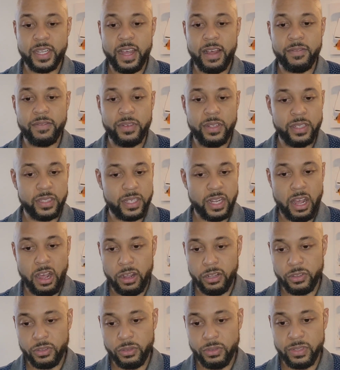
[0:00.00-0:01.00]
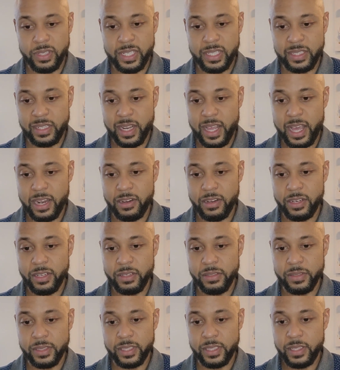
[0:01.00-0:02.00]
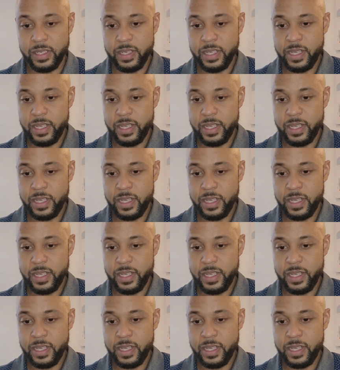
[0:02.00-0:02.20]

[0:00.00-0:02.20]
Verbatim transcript: I've looked all through these liner notes.